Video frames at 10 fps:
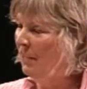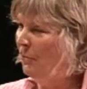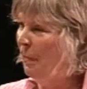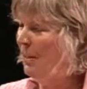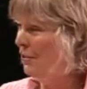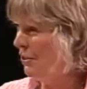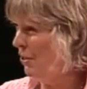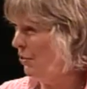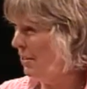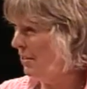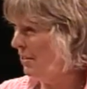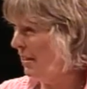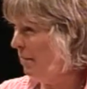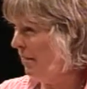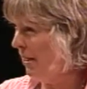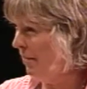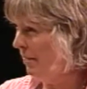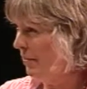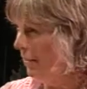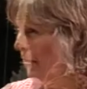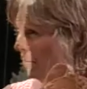spinal stenosis the same thing? Spinal,